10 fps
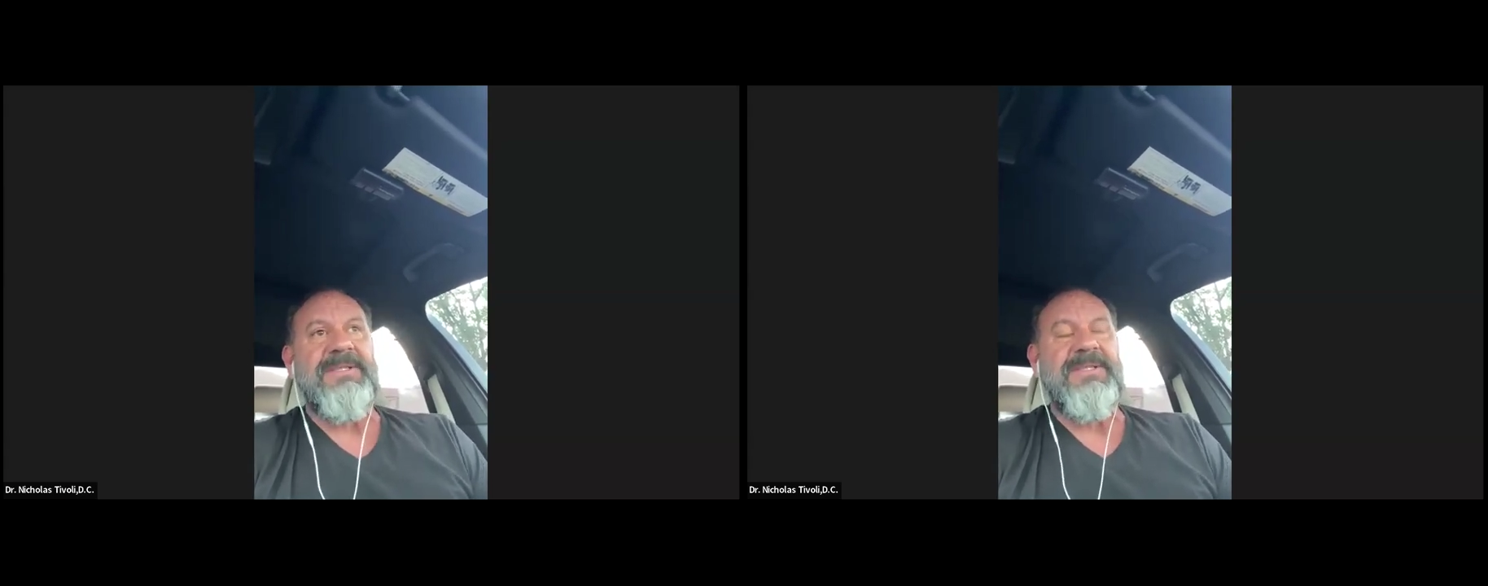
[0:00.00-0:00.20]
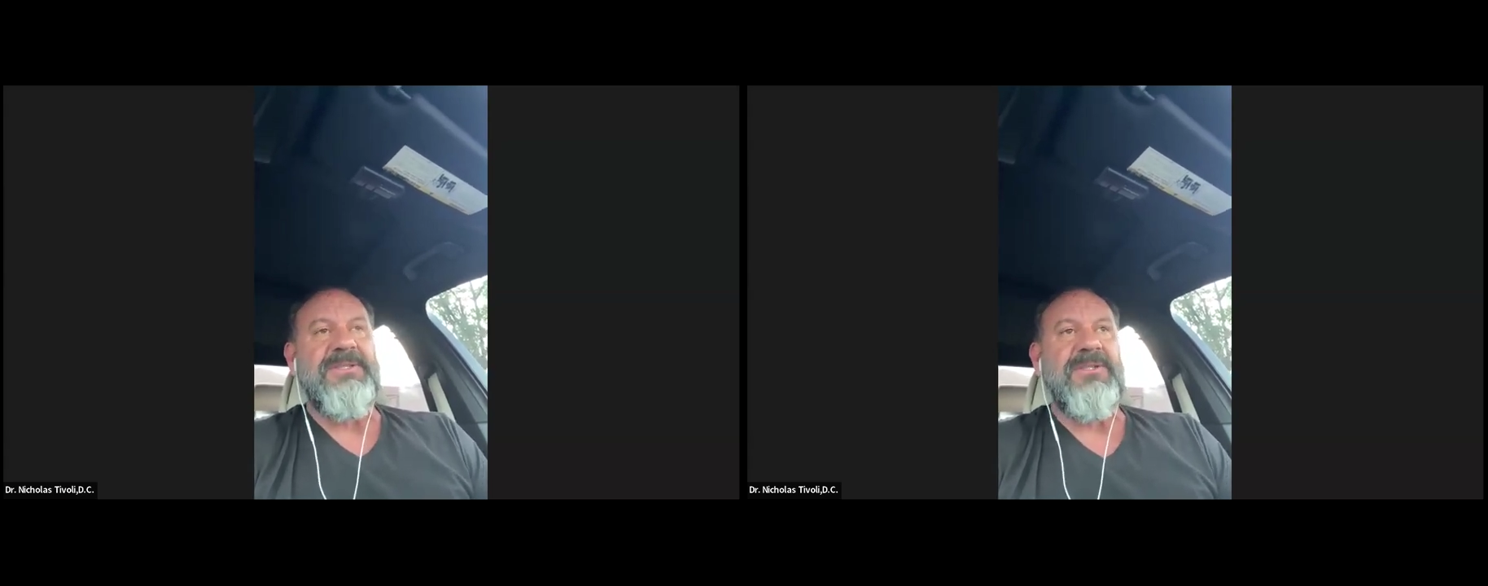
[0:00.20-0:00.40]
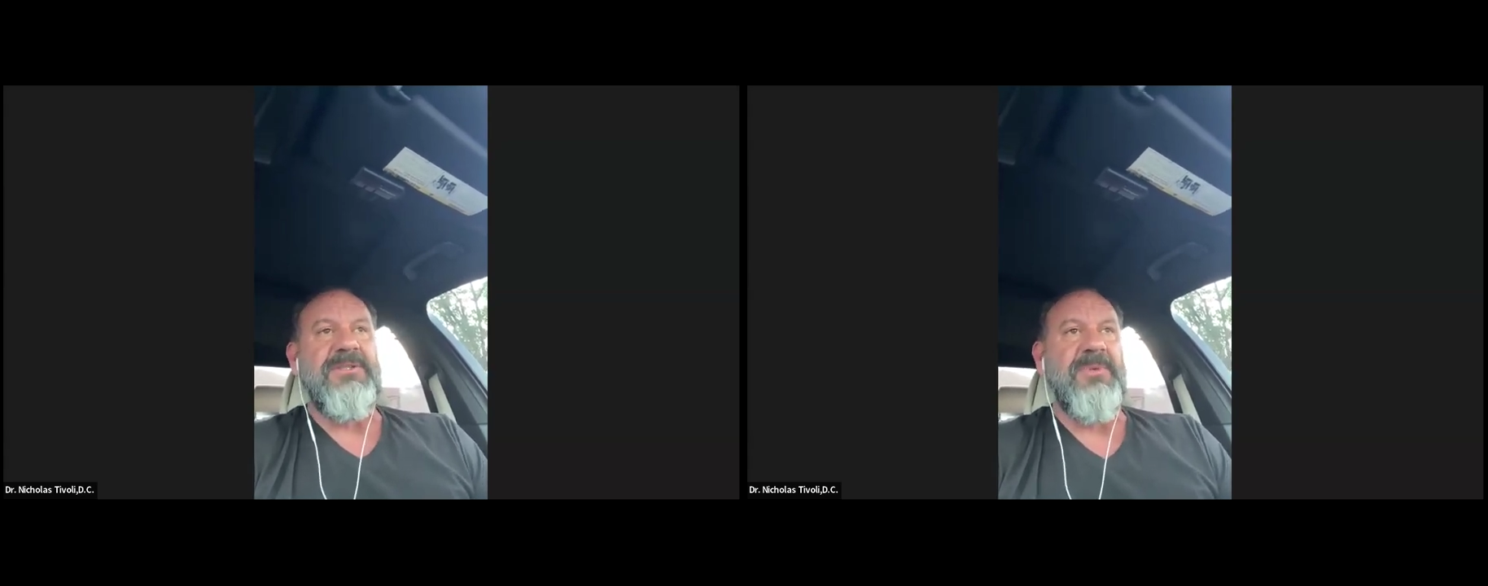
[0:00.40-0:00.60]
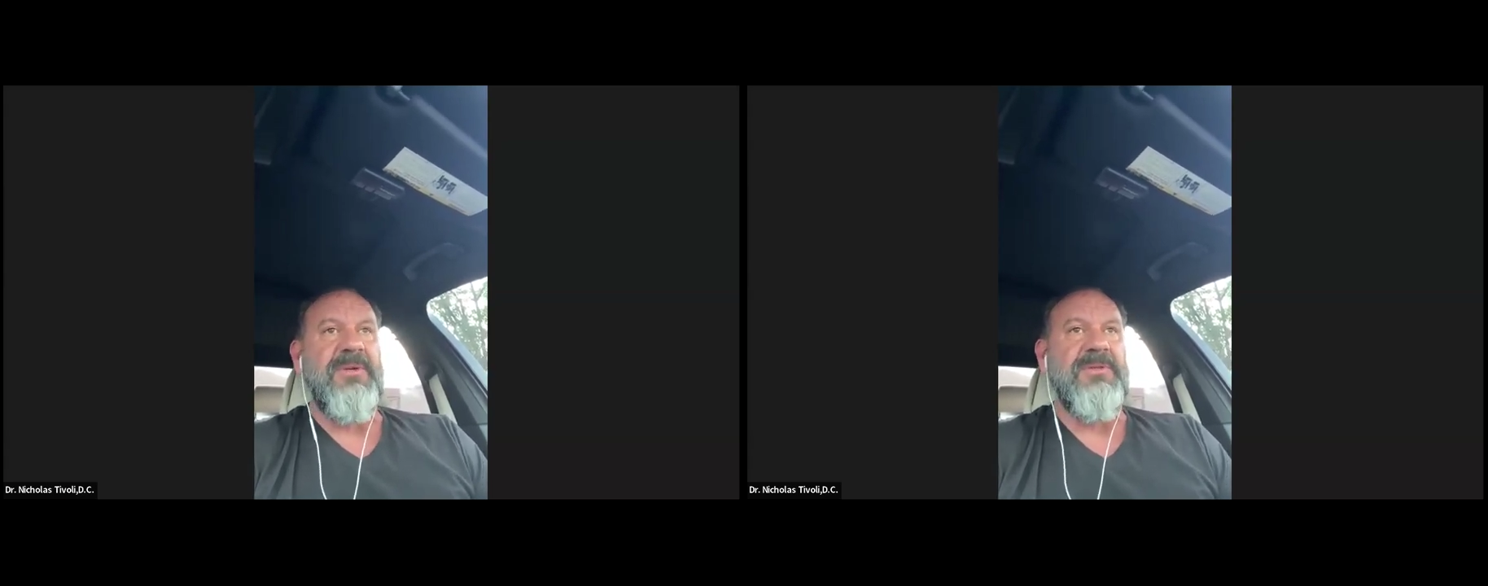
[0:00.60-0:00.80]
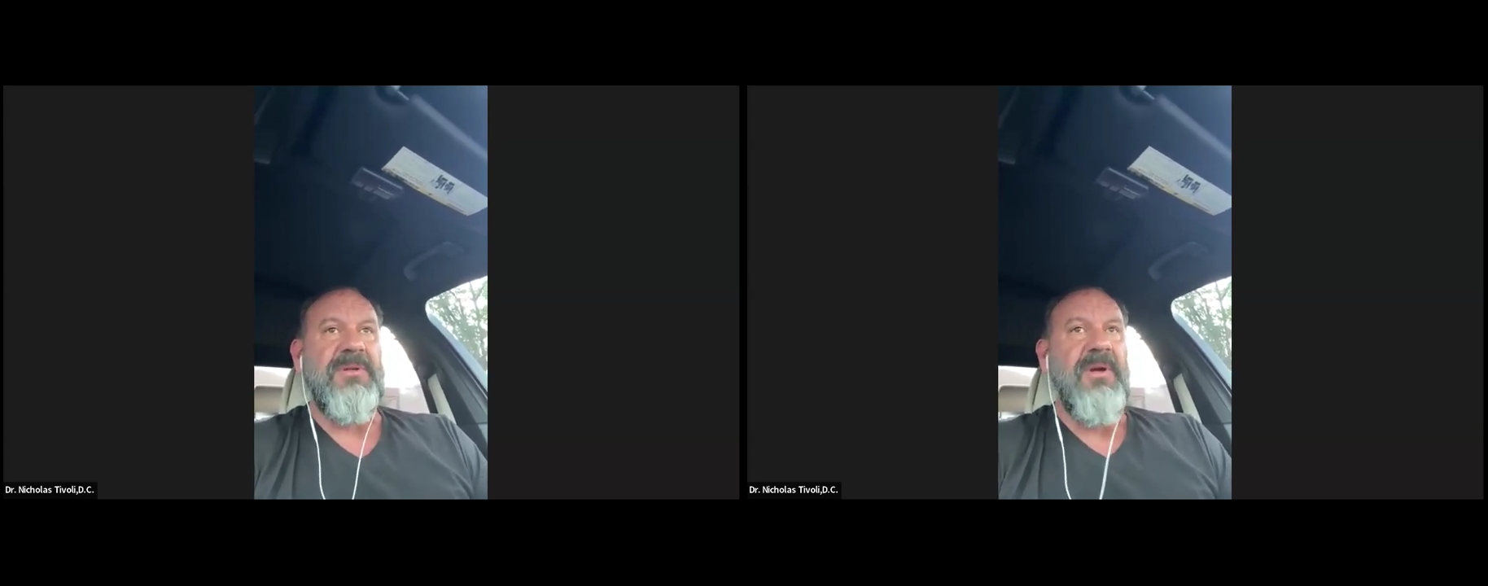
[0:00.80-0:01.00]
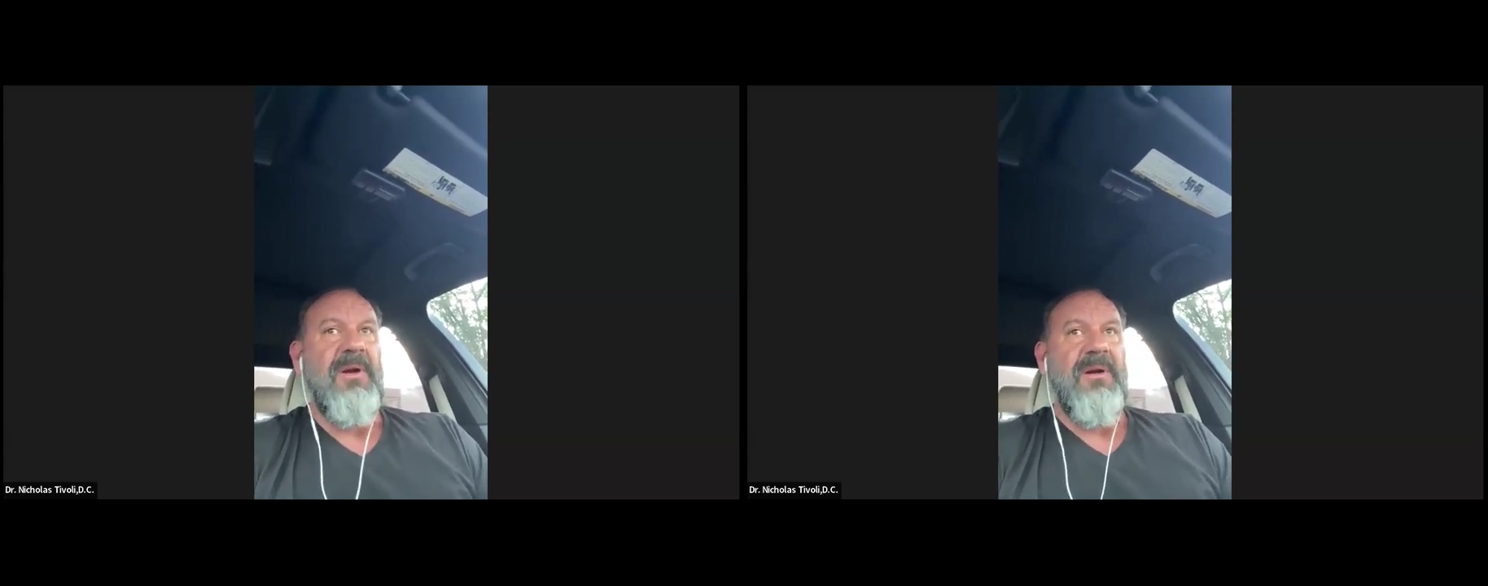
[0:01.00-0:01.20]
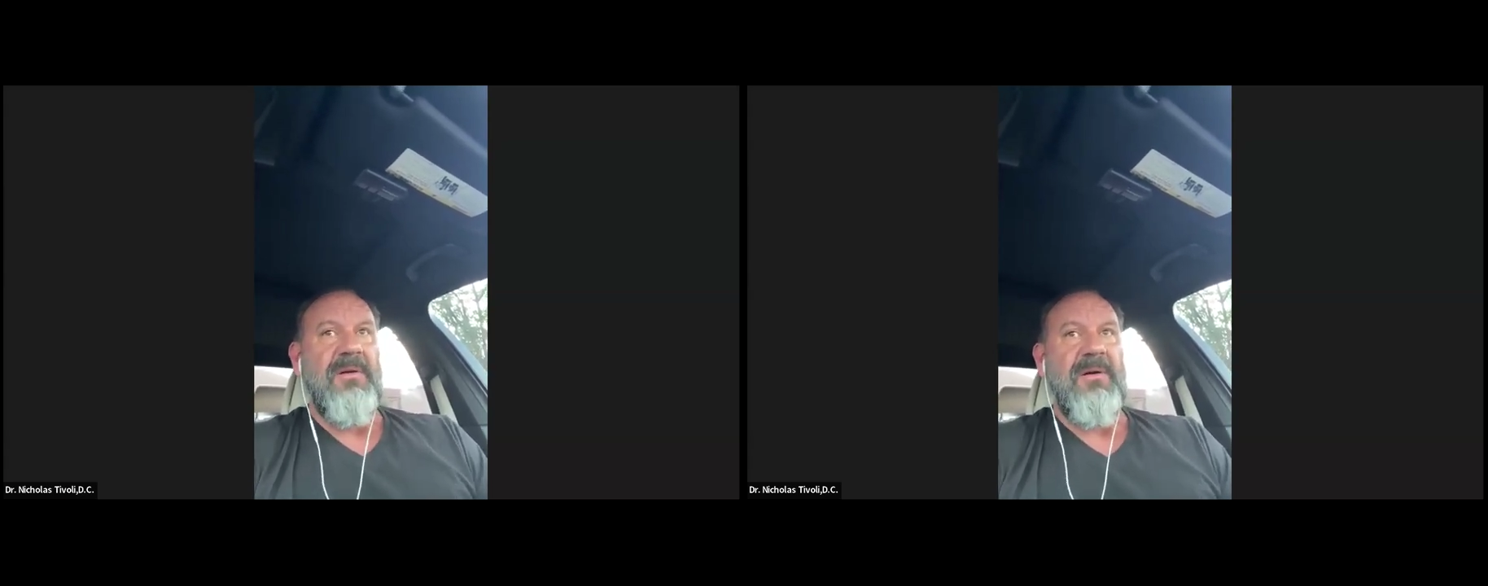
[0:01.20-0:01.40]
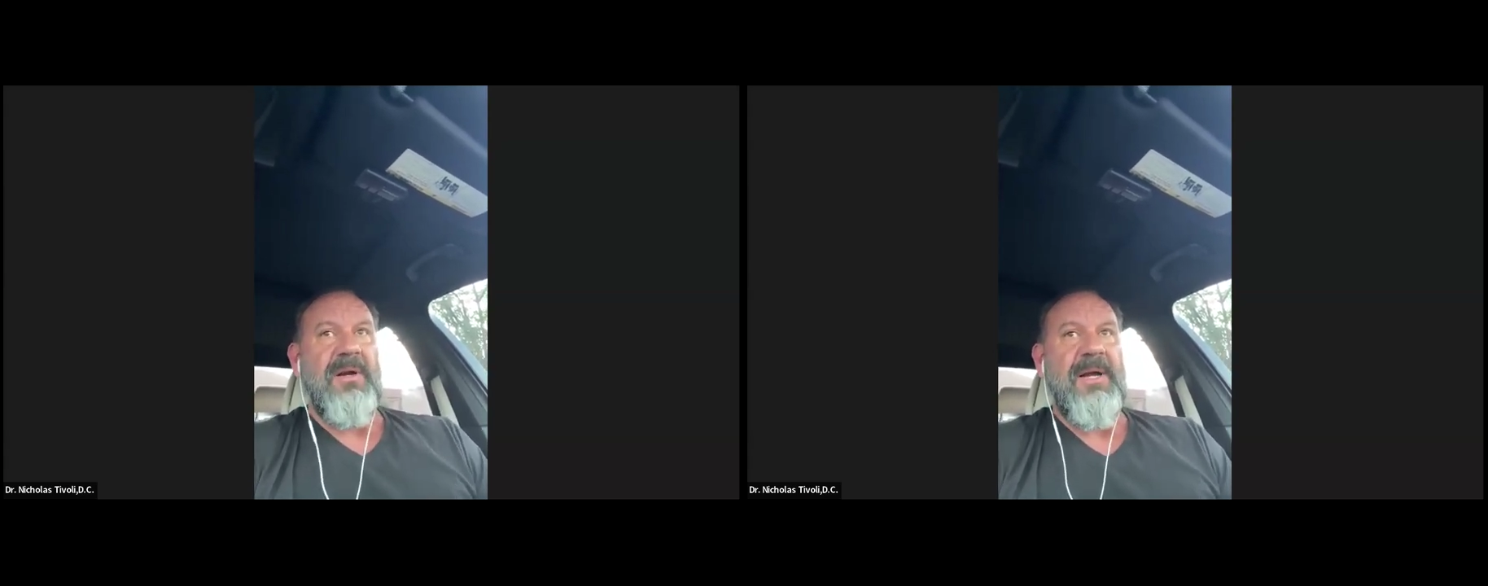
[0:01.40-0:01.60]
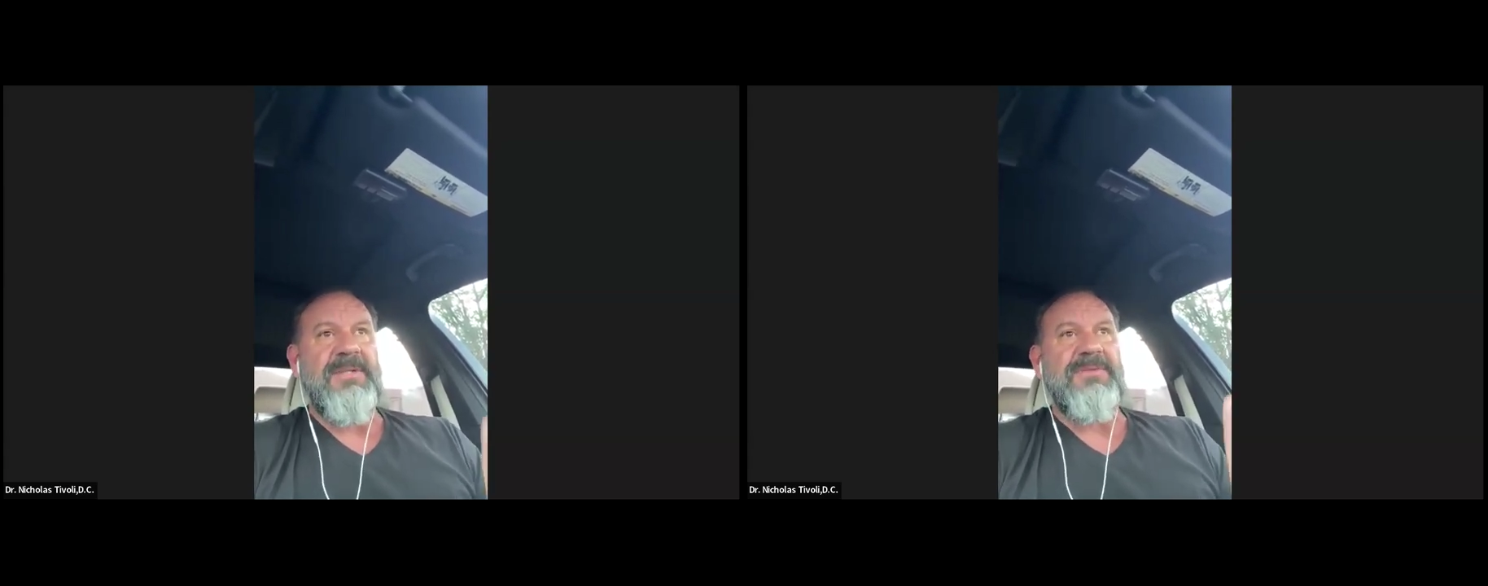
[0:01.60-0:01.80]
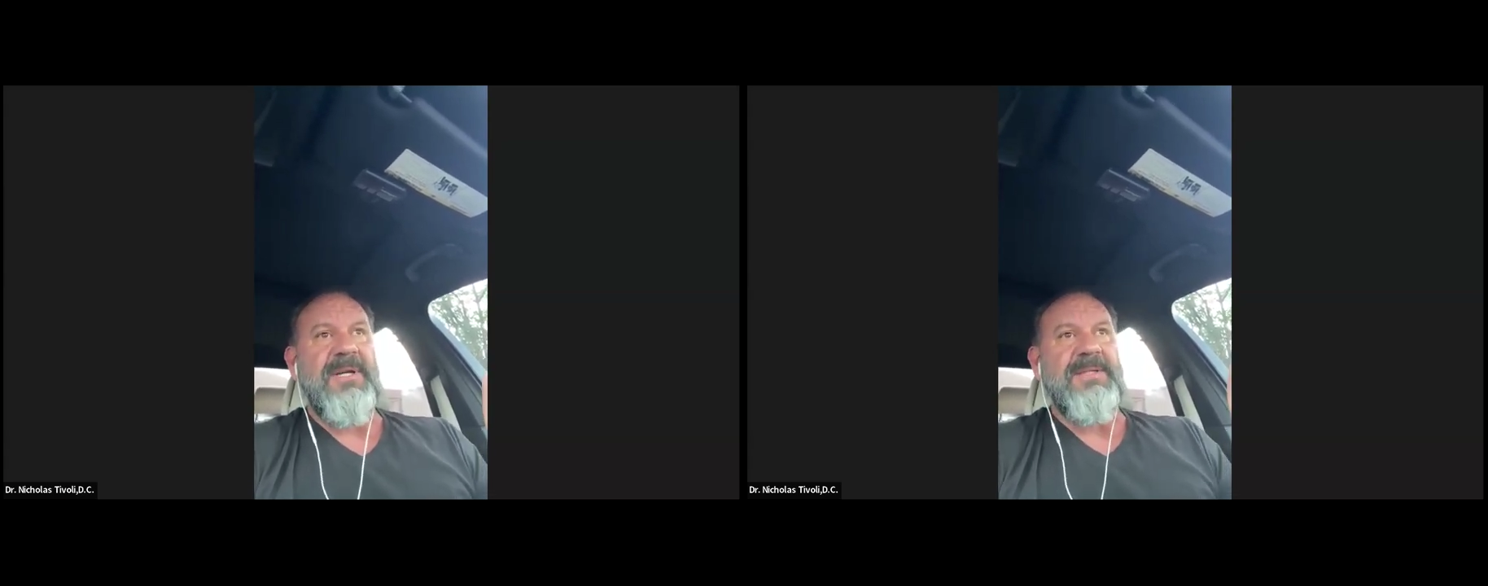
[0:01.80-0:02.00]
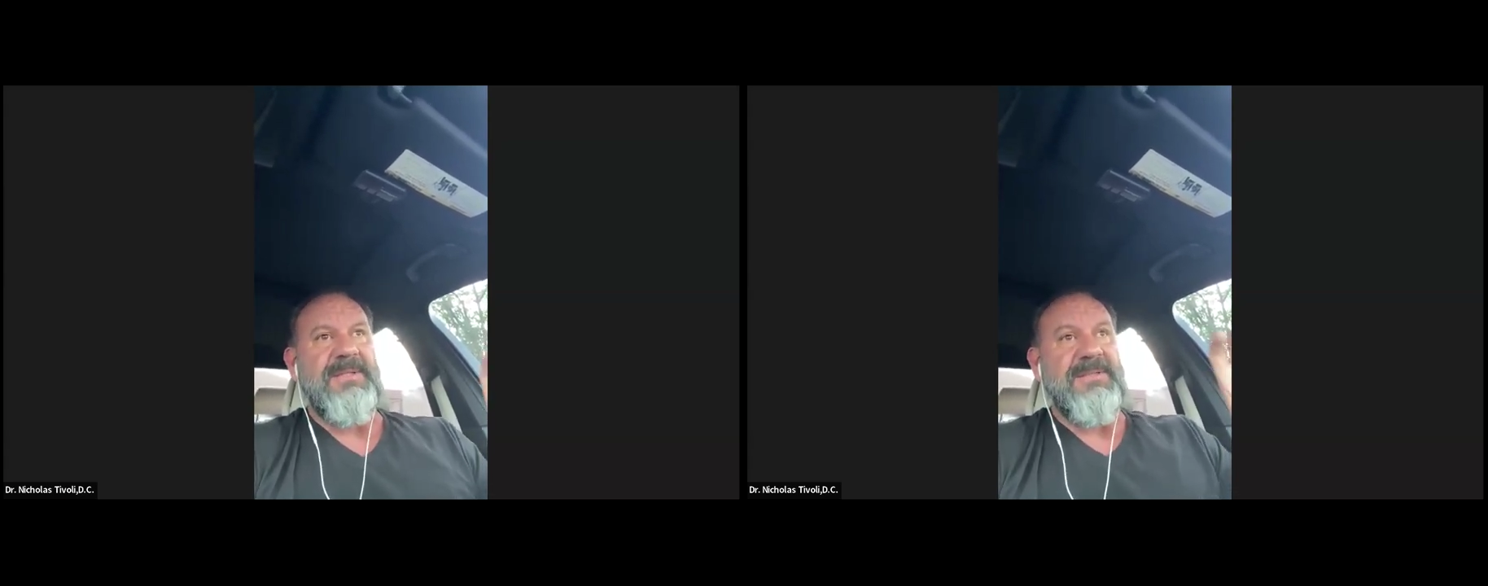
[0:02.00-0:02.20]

She shows me her X-rays,